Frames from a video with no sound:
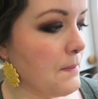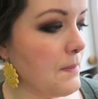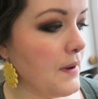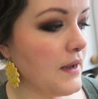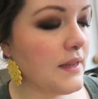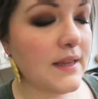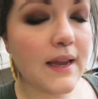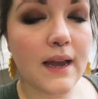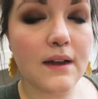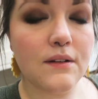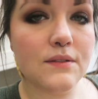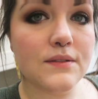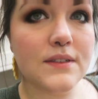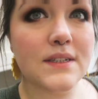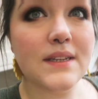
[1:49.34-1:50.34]
But yeah,
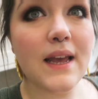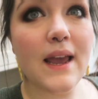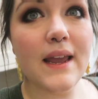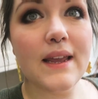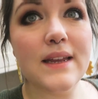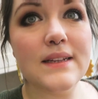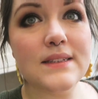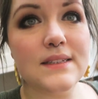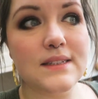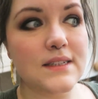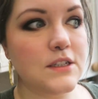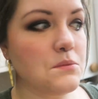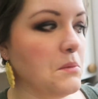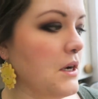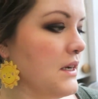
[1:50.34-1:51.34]
today it's a
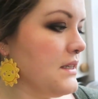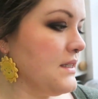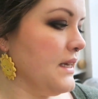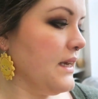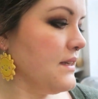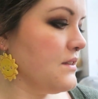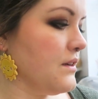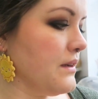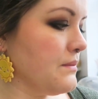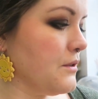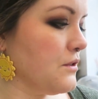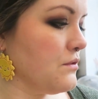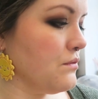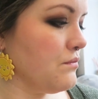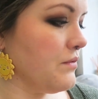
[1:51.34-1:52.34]
stitch marker day, so I'm
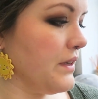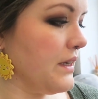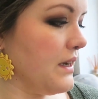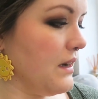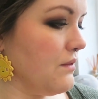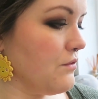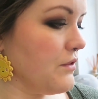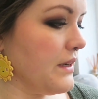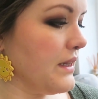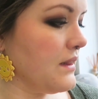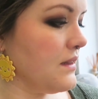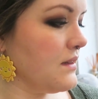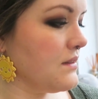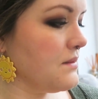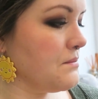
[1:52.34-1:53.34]
just recovering
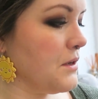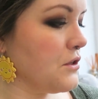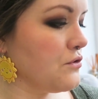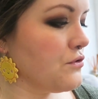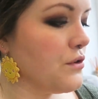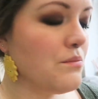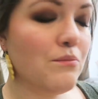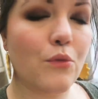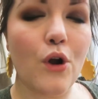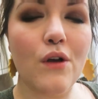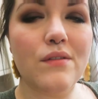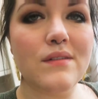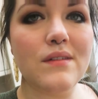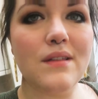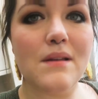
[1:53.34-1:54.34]
this mushroom
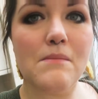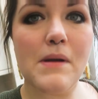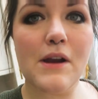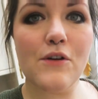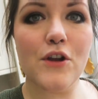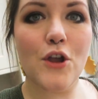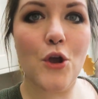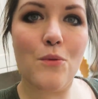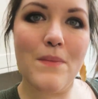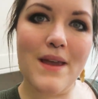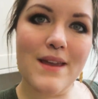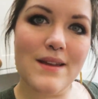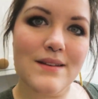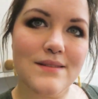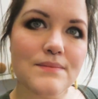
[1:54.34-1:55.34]
broth that Mario
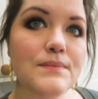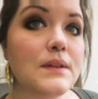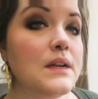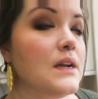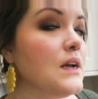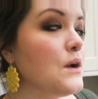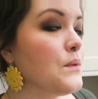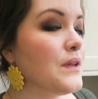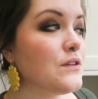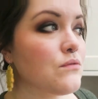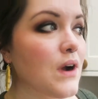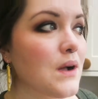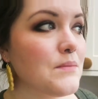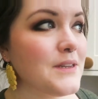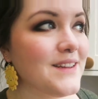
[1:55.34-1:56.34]
made. We had
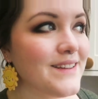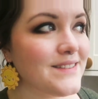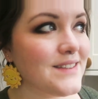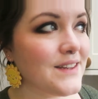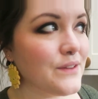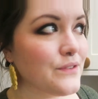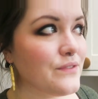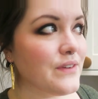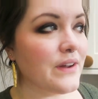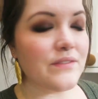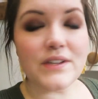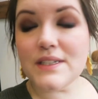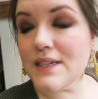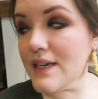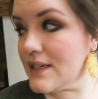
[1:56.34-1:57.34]
ramen yesterday, it was
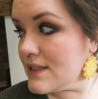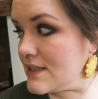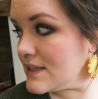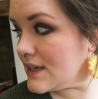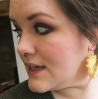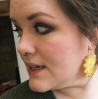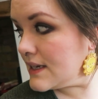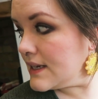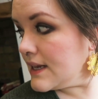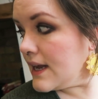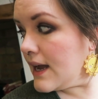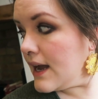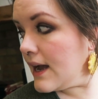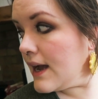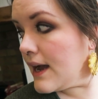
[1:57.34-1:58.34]
very tasty.
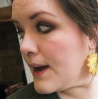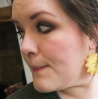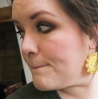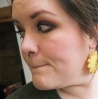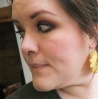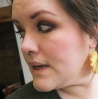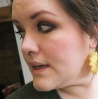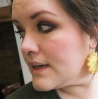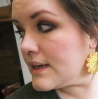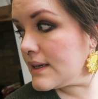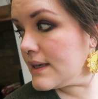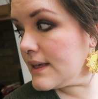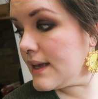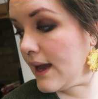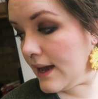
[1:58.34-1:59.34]
Um,
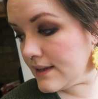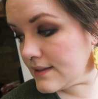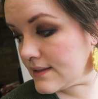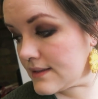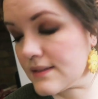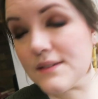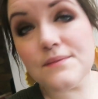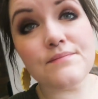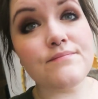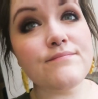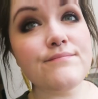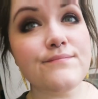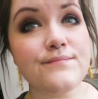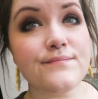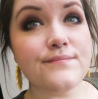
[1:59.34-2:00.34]
yes.
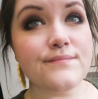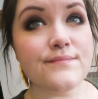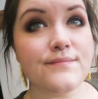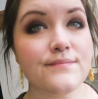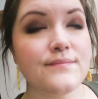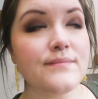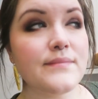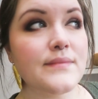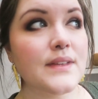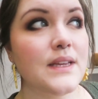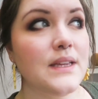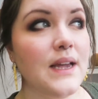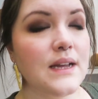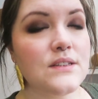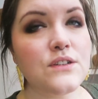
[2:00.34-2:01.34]

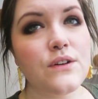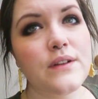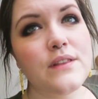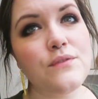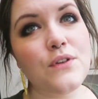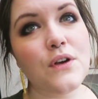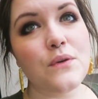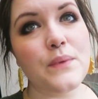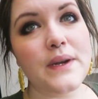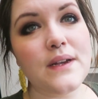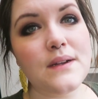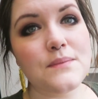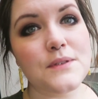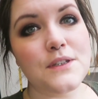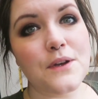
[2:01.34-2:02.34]
Yeah, sorry the vlog went
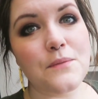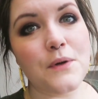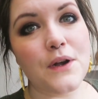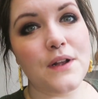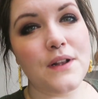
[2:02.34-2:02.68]
up so